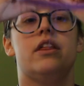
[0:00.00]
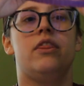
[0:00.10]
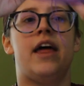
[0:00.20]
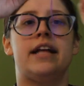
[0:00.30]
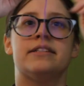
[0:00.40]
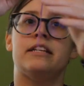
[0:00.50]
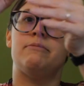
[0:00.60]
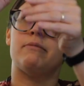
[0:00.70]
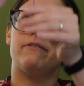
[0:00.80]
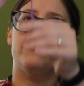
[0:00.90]
that's going to
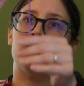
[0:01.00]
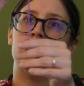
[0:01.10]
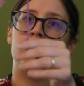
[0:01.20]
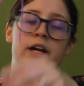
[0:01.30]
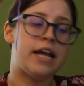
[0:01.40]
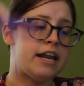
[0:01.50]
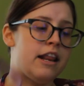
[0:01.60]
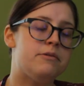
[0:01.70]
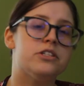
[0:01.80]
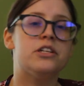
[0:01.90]
be my first one, and then
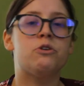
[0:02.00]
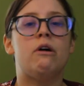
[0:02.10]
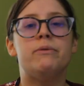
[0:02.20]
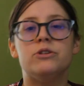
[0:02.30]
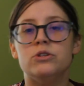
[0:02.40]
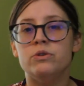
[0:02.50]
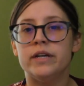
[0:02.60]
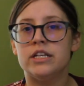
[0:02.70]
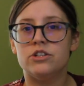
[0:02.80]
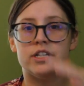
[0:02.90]
I'm just going to go up in 2
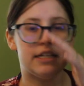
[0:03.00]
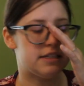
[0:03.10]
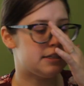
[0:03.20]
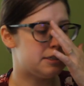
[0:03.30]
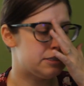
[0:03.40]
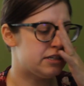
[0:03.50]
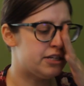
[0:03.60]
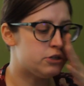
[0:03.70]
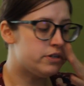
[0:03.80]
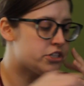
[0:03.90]
inches
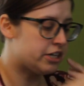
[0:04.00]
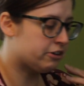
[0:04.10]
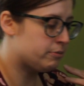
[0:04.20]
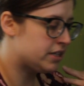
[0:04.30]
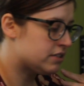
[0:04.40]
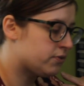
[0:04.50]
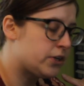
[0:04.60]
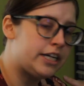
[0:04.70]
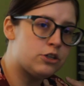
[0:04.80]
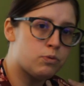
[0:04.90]
and 2-inch increments
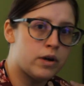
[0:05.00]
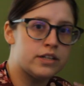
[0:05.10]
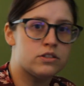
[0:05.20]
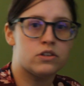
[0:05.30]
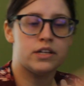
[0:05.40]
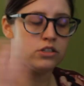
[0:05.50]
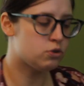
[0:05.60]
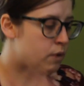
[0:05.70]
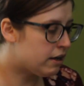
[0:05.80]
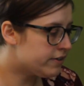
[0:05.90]
with each one. So it's
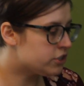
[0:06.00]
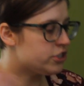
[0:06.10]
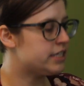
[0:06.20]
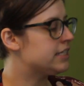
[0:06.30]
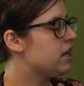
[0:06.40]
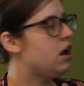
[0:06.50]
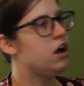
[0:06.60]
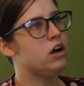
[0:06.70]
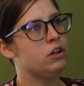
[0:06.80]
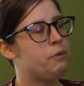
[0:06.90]
12 inches
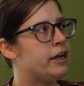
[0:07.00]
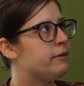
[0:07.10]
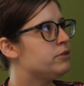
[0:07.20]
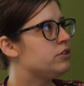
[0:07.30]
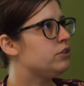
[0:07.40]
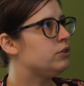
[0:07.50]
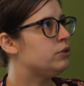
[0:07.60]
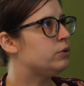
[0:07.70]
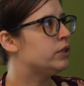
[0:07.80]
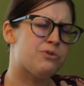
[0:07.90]
all the way up
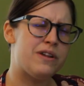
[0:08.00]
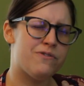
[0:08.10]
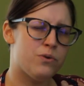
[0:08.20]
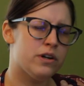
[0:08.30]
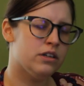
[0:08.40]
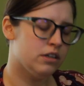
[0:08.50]
to 24.